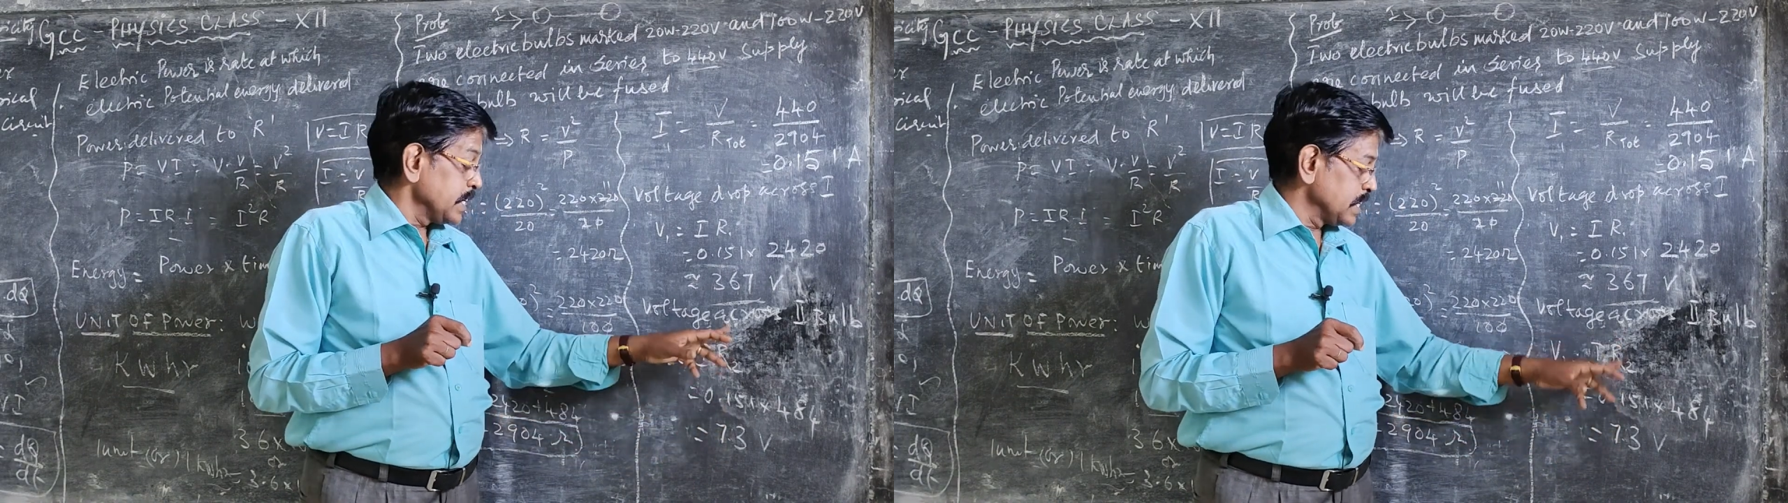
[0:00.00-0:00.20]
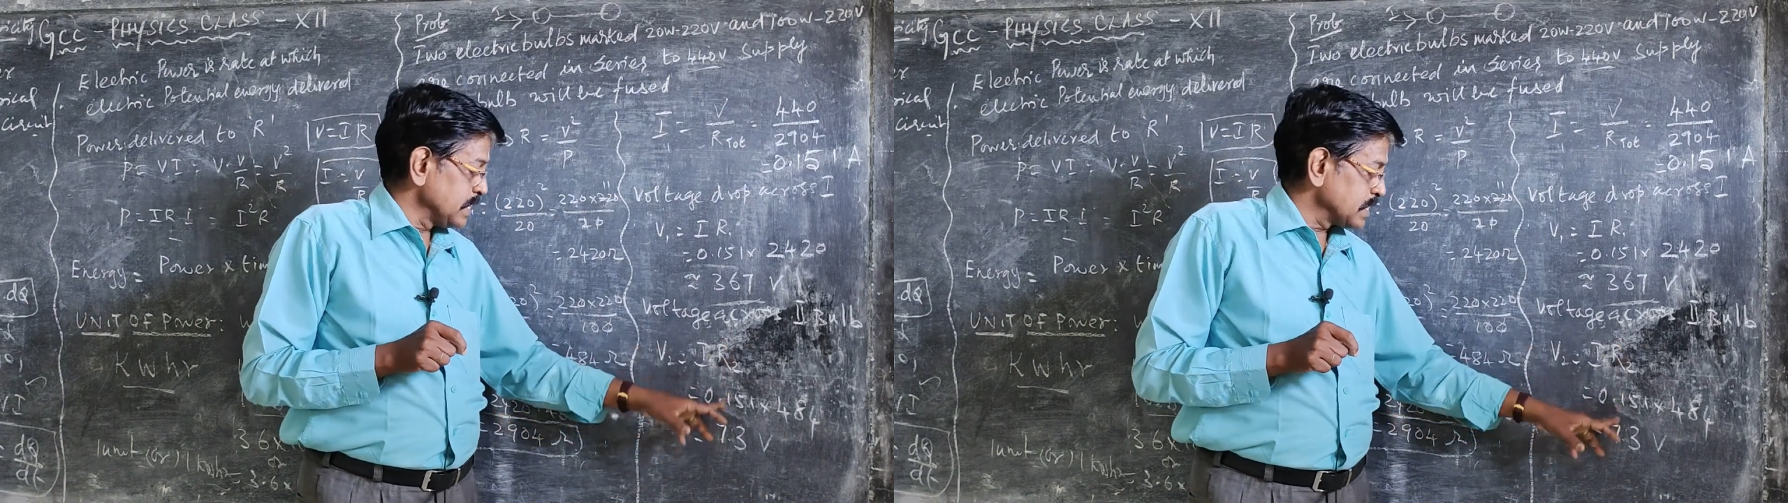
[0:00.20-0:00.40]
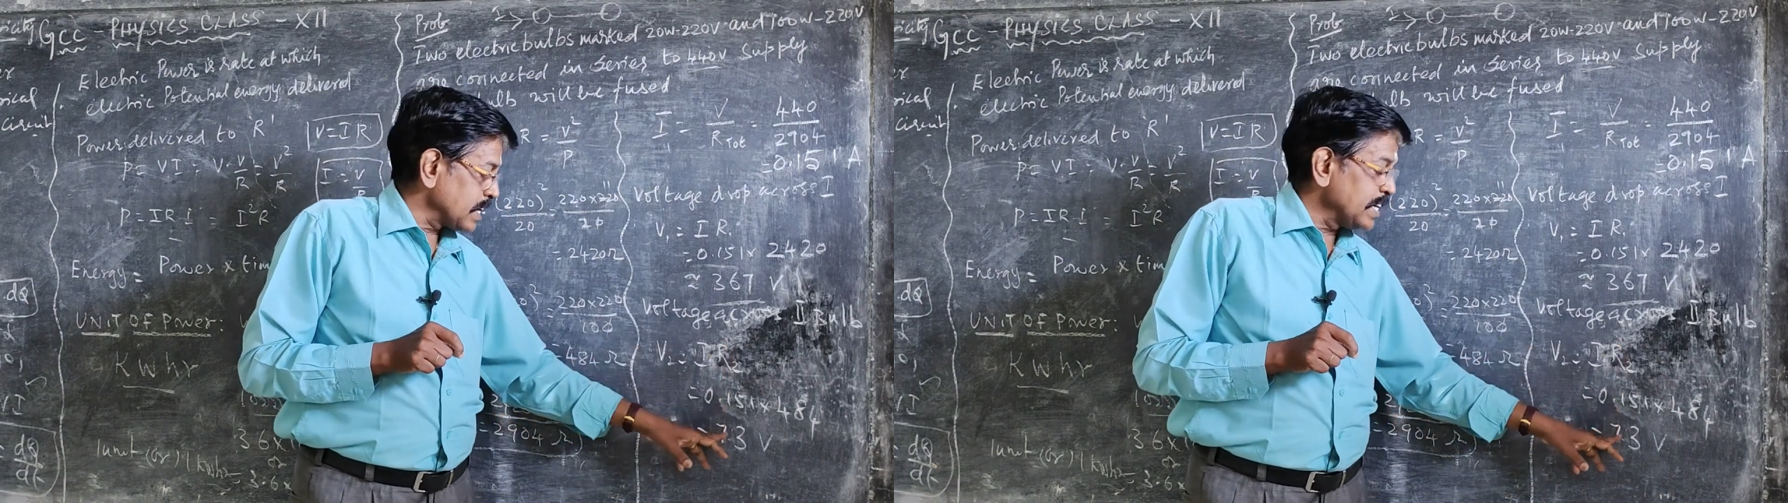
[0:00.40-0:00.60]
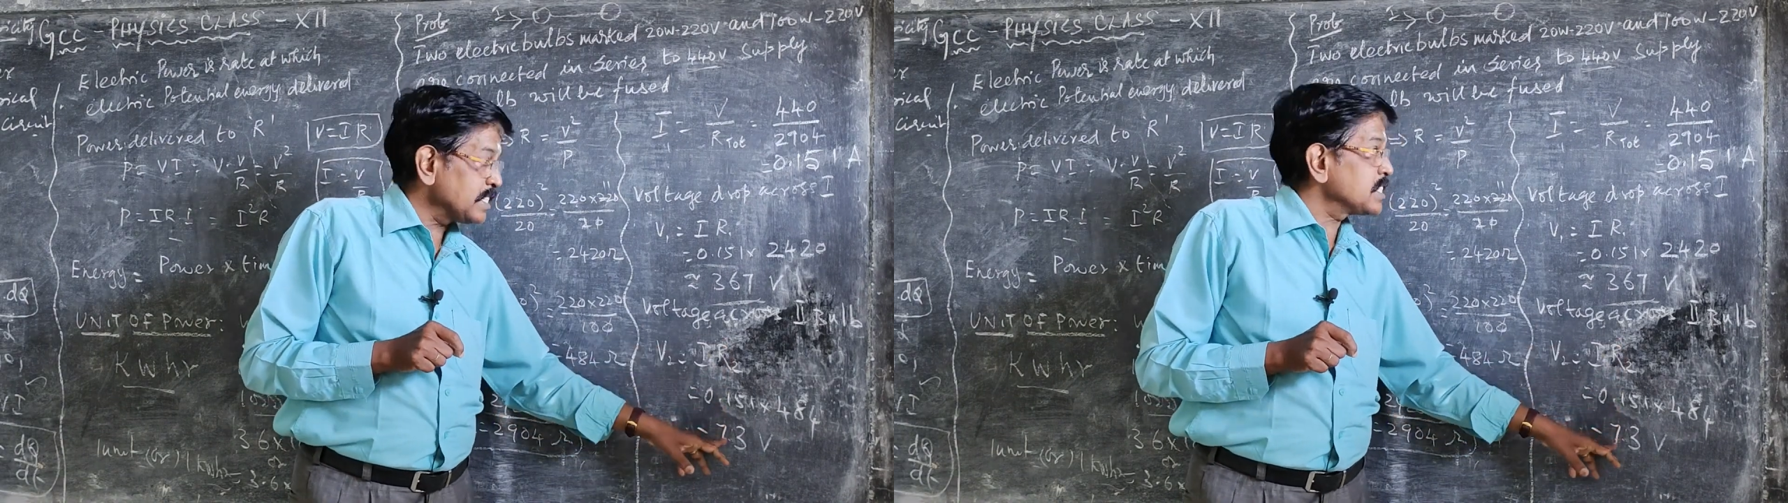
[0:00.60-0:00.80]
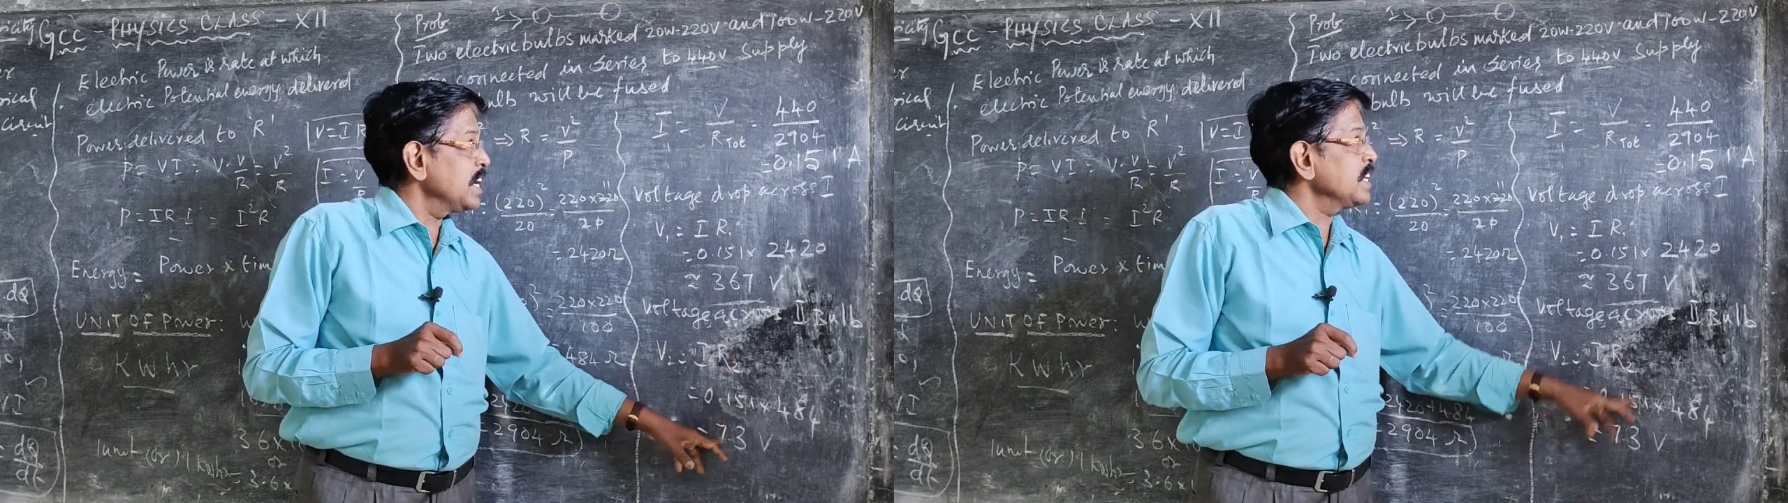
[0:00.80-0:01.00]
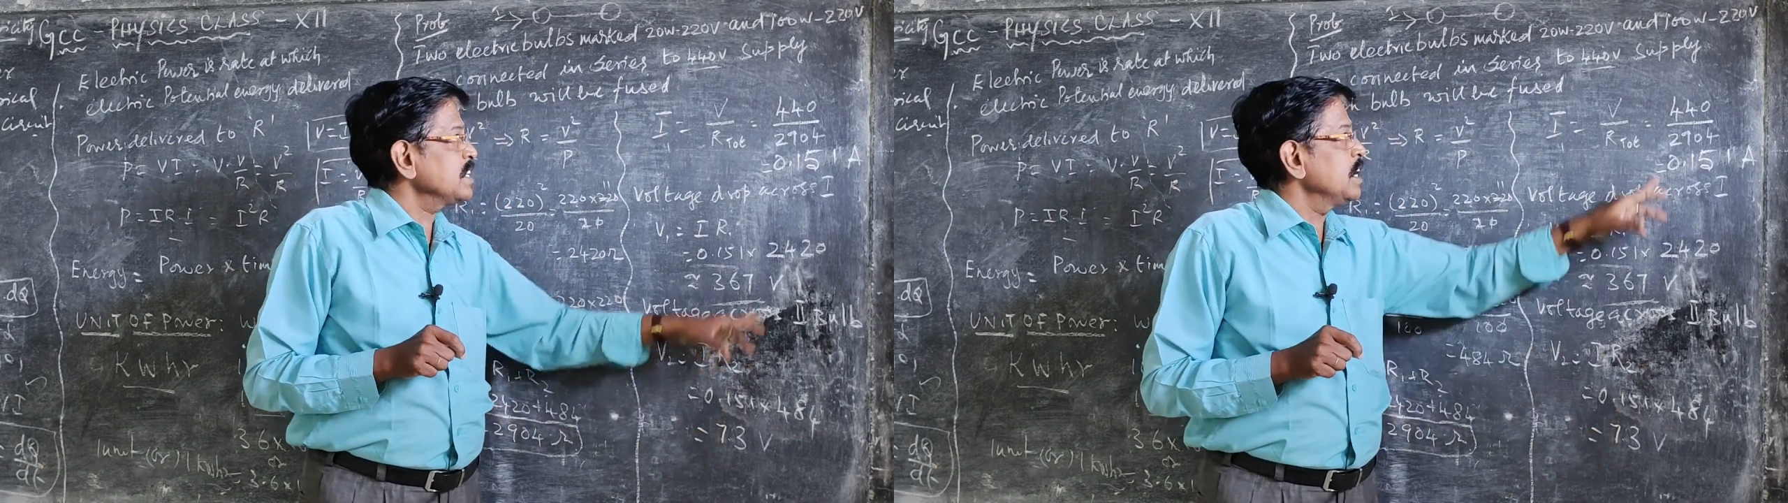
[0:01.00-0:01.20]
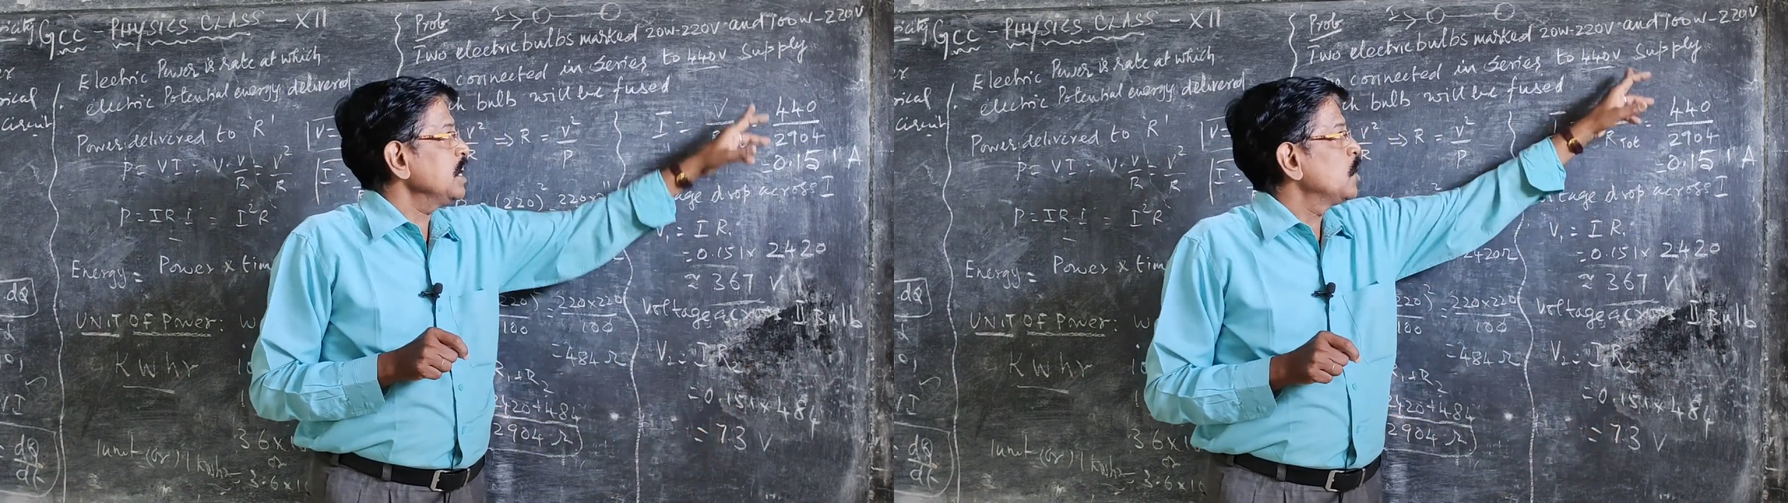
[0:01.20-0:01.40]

it is less than the